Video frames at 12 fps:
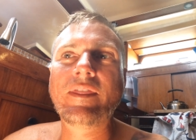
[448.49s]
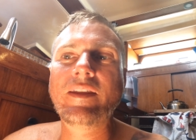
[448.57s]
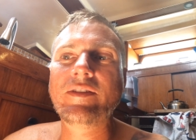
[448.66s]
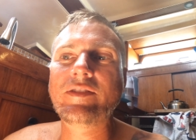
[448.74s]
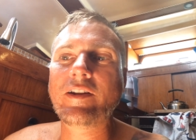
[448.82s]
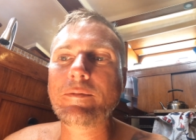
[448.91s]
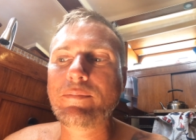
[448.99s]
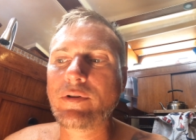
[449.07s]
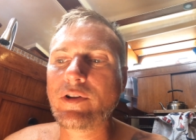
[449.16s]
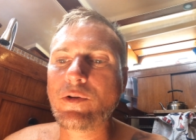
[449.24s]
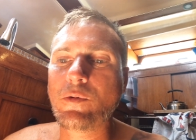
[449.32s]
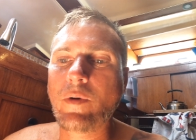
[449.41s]
Instead of
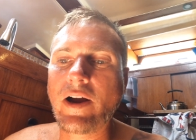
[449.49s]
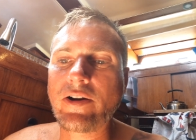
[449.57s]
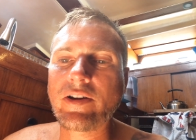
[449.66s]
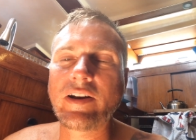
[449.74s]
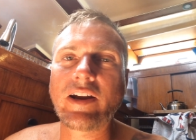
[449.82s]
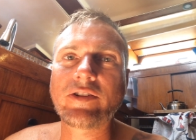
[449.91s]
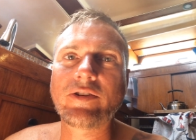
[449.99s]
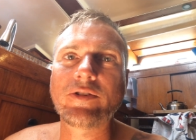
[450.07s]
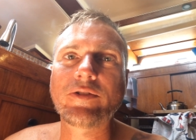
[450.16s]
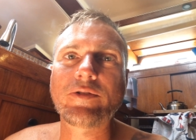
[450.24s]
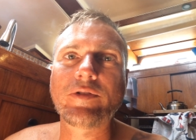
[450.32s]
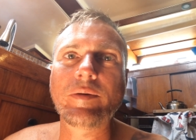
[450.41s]
putting wire
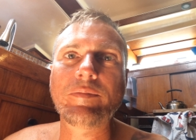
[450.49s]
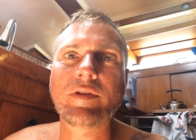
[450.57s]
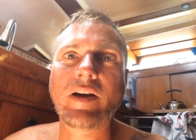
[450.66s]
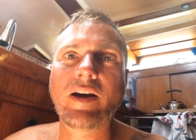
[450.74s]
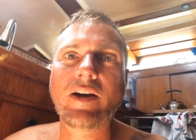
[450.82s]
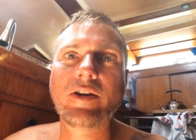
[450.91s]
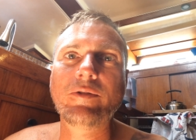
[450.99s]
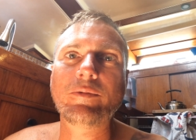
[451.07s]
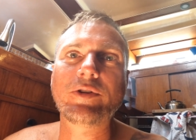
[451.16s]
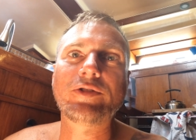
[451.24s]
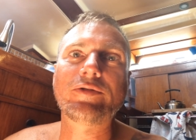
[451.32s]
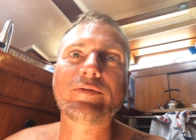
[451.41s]
connectors crimped on
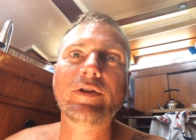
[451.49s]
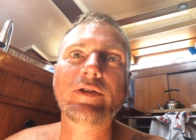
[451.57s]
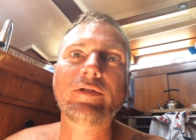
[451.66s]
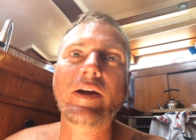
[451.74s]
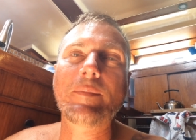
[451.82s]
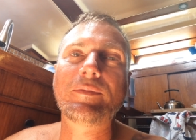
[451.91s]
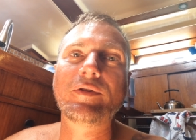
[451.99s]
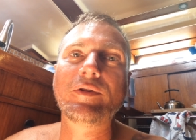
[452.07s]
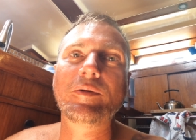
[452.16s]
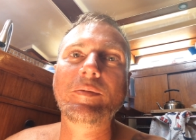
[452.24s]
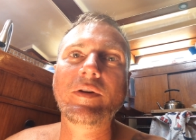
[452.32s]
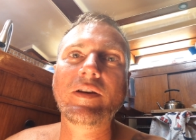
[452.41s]
with shrink wrap
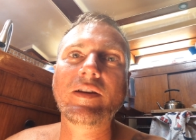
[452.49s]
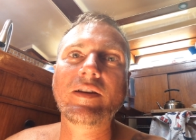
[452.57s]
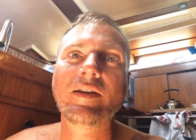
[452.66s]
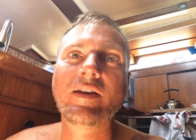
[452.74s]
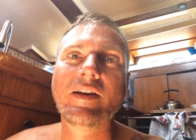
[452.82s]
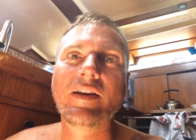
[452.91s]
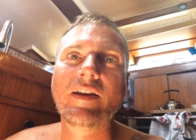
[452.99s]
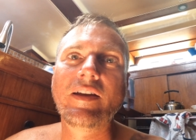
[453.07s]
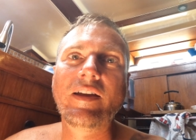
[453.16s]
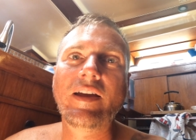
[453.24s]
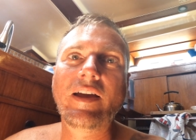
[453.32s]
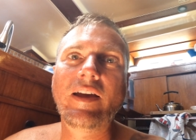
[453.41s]
tubing
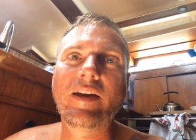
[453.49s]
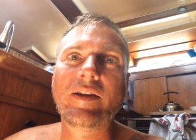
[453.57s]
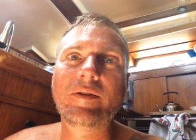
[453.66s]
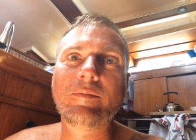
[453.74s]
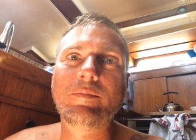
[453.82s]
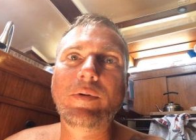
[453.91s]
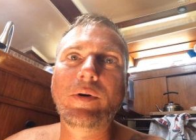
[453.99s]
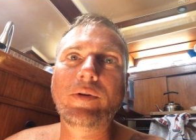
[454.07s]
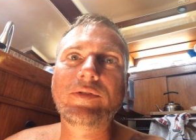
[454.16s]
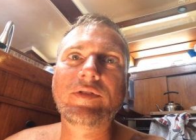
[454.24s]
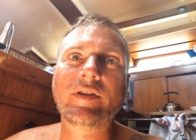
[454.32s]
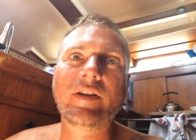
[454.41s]
and
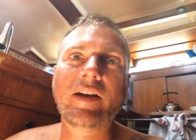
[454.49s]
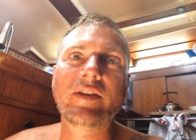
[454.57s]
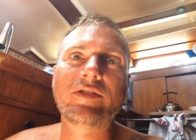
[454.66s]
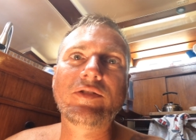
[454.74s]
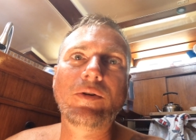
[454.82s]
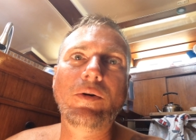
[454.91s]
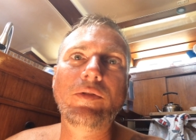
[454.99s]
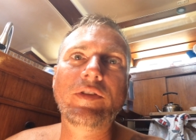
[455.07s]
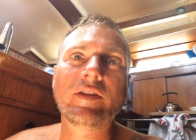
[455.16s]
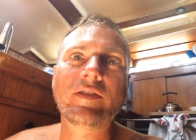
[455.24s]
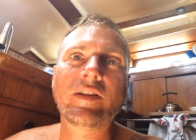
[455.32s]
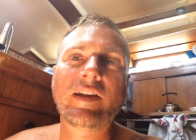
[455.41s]
bolts and nuts to hold
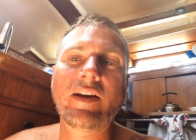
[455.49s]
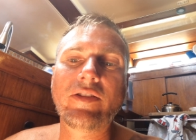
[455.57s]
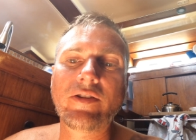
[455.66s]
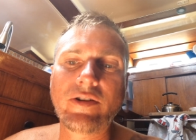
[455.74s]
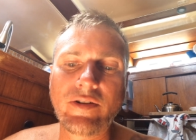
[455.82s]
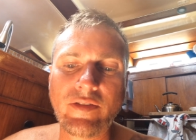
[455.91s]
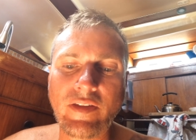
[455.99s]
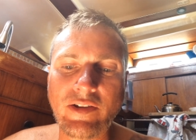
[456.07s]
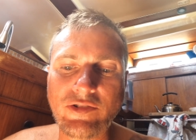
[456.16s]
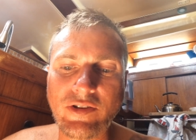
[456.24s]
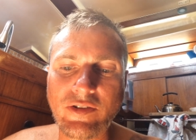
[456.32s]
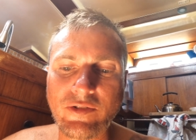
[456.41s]
things together, they
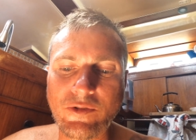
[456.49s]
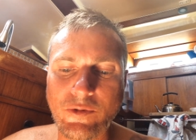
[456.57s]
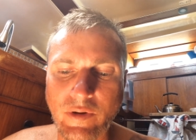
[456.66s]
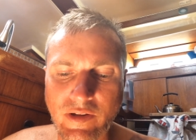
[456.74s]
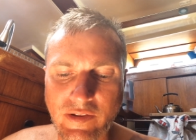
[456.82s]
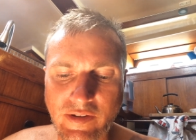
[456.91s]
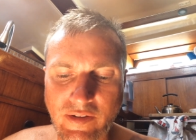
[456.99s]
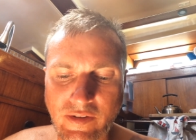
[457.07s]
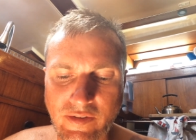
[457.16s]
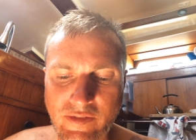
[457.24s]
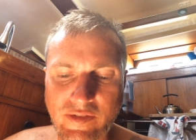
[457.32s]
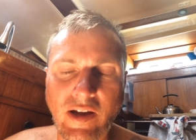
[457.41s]
just
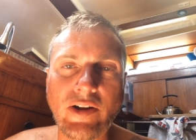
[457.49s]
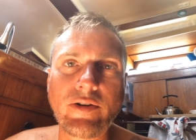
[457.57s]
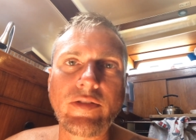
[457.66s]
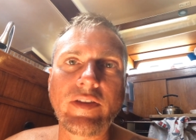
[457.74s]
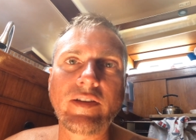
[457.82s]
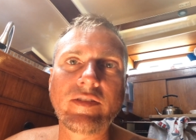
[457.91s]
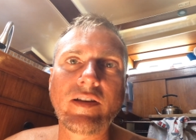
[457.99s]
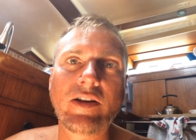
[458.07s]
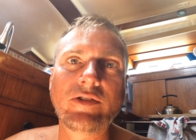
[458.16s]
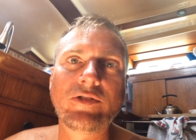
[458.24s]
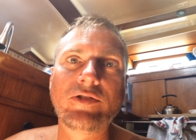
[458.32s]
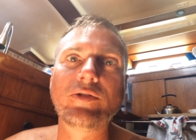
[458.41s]
quickly solder things
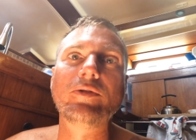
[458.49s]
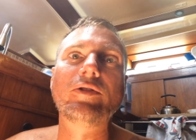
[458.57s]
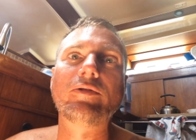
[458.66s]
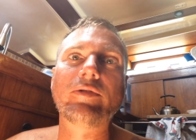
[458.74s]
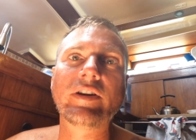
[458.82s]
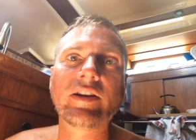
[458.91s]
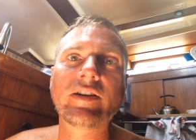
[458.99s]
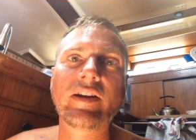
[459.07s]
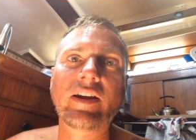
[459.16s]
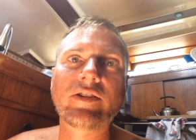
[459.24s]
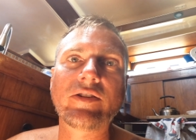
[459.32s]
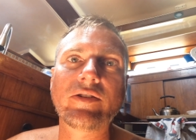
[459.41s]
on to the ring
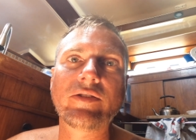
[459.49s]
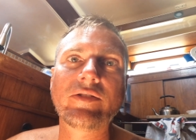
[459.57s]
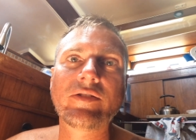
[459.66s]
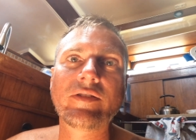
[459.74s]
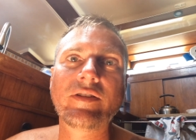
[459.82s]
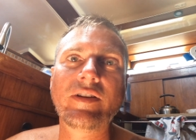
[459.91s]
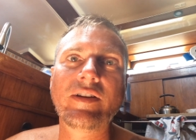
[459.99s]
connectors